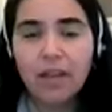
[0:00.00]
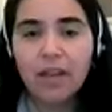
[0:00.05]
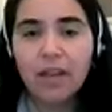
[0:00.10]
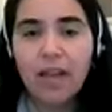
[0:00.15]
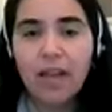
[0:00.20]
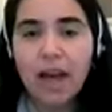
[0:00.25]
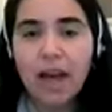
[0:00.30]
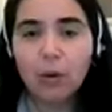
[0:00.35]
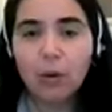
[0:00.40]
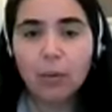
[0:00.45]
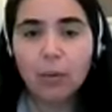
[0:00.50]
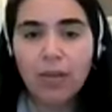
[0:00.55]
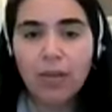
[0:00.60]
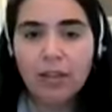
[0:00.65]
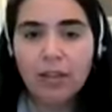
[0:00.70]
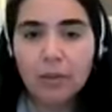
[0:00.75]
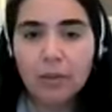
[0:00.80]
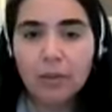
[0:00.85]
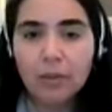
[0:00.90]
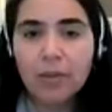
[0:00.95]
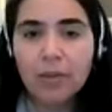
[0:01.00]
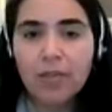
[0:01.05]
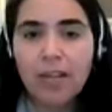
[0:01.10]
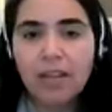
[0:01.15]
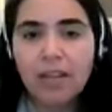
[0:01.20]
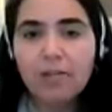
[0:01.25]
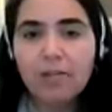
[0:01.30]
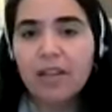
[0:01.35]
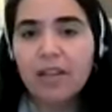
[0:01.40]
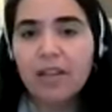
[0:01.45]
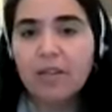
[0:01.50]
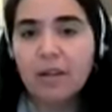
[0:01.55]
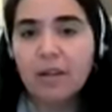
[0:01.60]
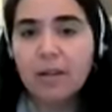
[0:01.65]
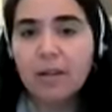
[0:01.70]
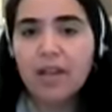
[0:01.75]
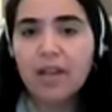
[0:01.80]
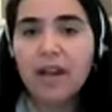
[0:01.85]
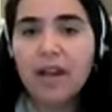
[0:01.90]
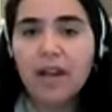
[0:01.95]
Our winter meeting is
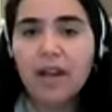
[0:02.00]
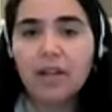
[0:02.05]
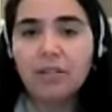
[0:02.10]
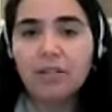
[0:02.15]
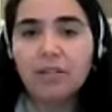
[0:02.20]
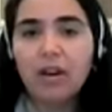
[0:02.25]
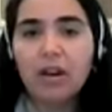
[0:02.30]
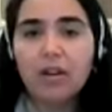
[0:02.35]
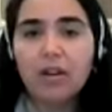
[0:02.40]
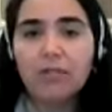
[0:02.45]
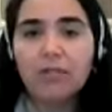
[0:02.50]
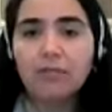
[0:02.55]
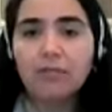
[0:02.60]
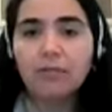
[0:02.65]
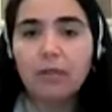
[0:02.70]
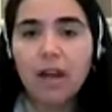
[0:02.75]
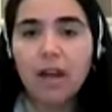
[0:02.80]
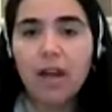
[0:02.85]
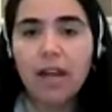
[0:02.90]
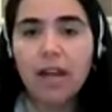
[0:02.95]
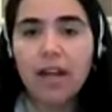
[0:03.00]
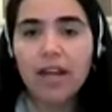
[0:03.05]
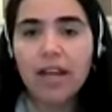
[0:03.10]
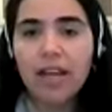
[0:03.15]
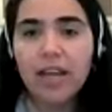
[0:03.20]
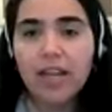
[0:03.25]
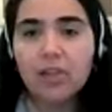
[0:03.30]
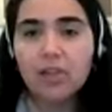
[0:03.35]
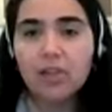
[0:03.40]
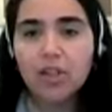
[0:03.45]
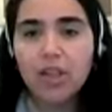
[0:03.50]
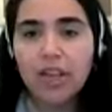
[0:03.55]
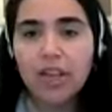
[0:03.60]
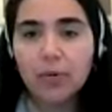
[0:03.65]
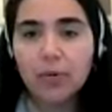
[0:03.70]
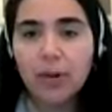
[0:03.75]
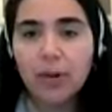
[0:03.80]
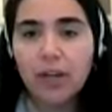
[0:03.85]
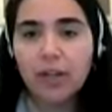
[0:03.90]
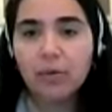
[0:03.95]
going to be held on Friday,
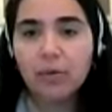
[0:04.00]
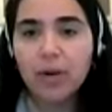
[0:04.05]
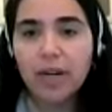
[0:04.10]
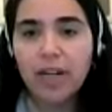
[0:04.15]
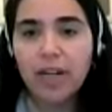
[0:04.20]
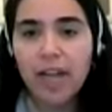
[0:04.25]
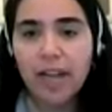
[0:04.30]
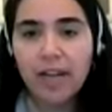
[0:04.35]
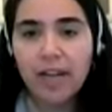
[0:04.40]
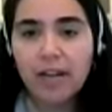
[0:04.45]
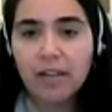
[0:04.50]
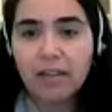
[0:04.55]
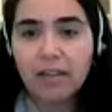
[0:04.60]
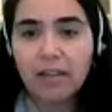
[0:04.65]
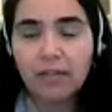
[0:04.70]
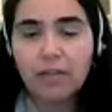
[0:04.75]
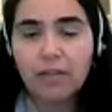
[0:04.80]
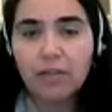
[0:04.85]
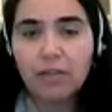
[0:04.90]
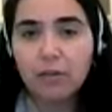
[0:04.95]
January 28th,